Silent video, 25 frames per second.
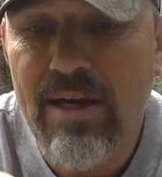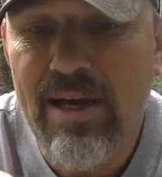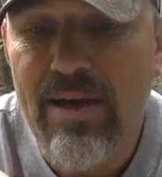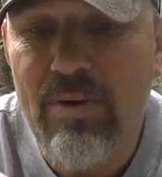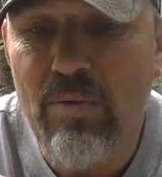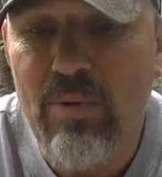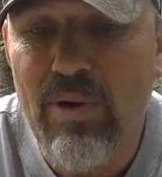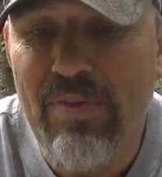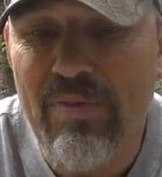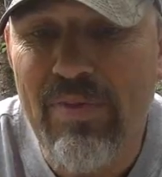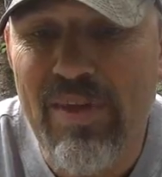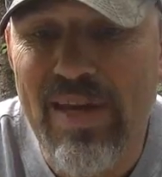
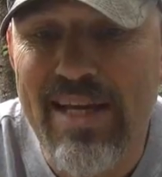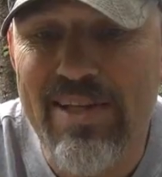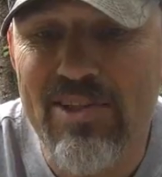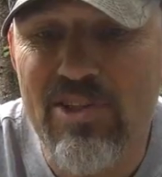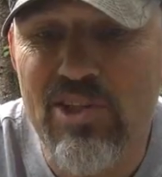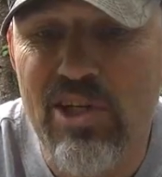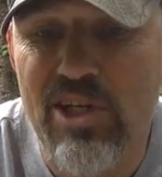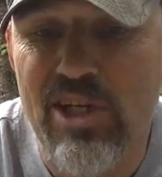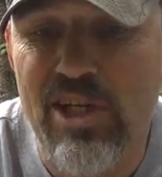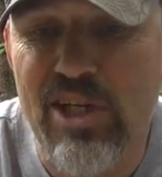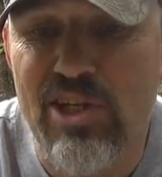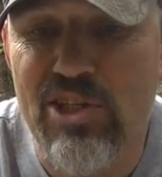and what that's
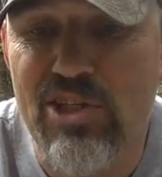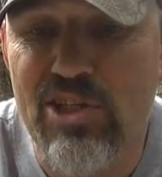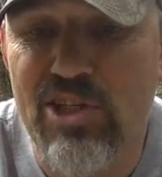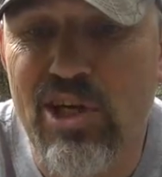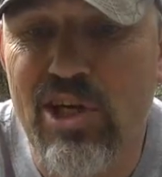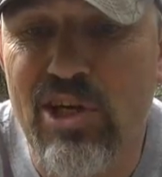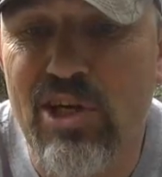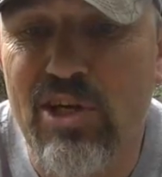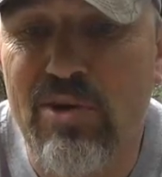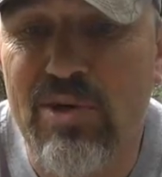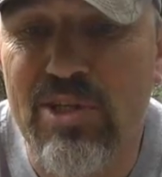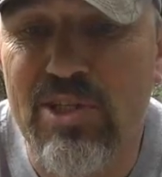going to
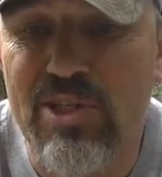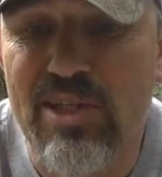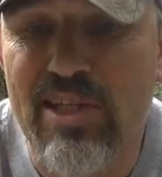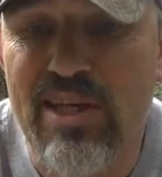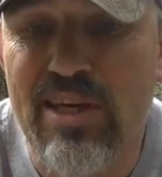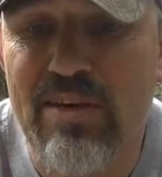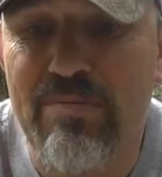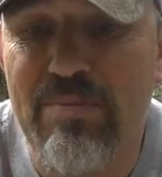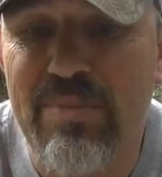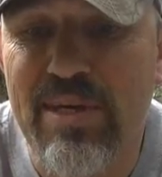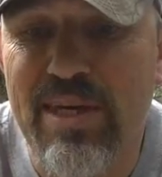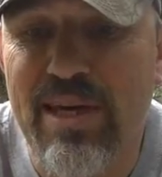do is
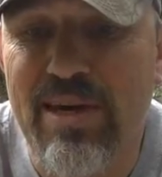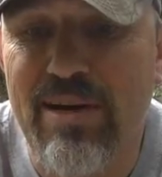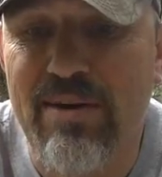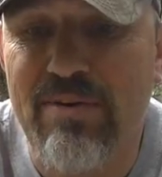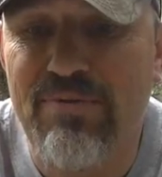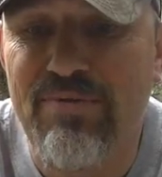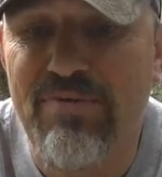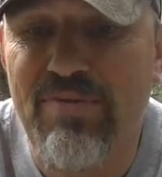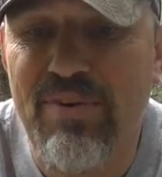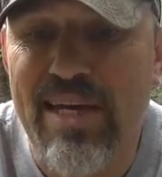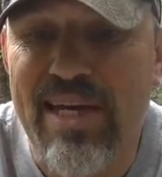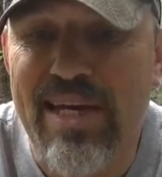give me a
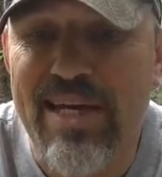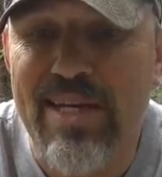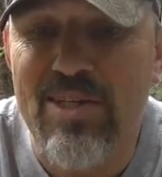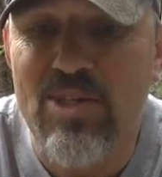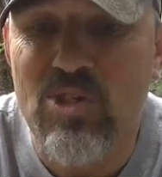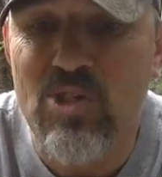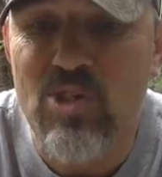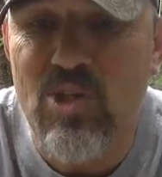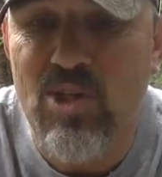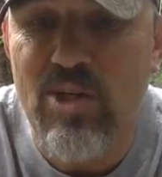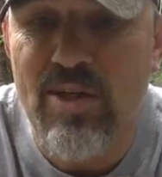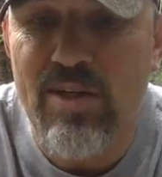
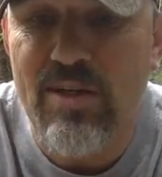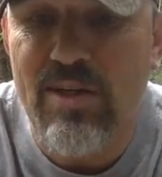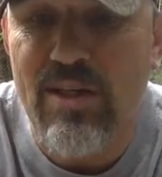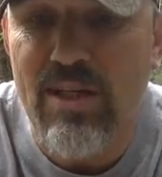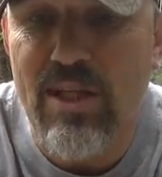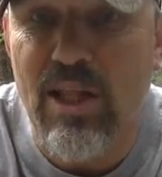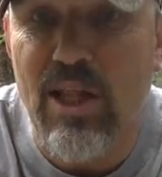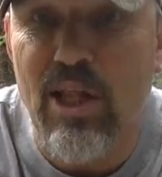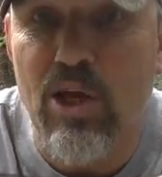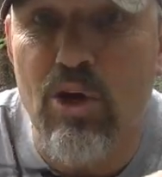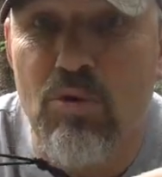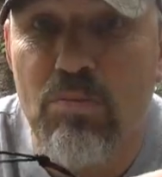fixed
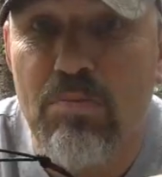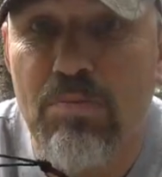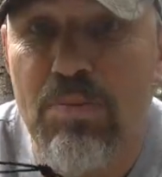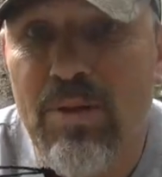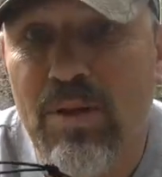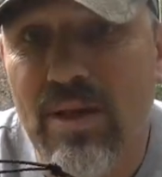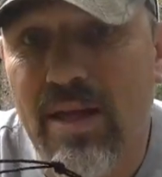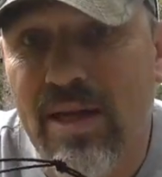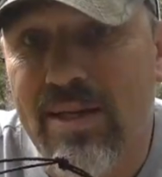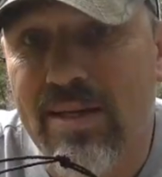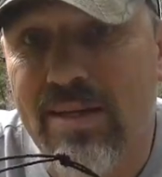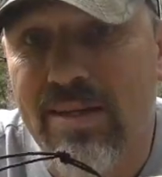
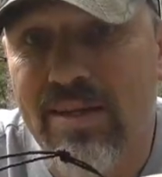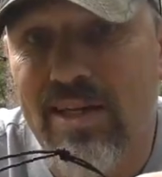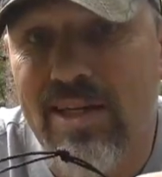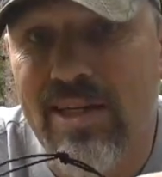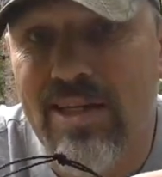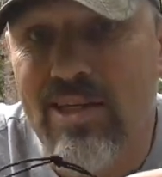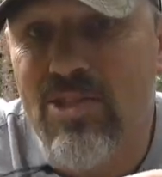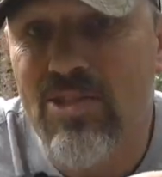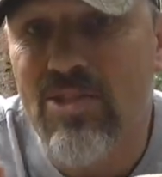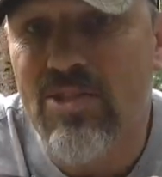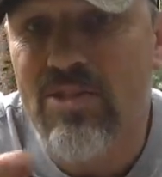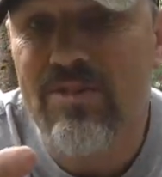loop like
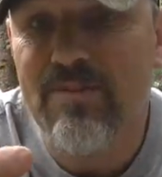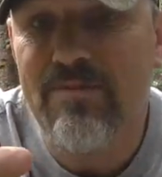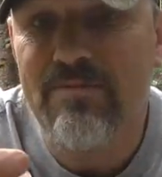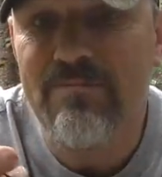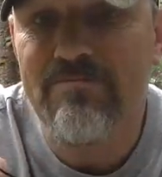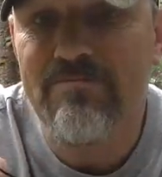this.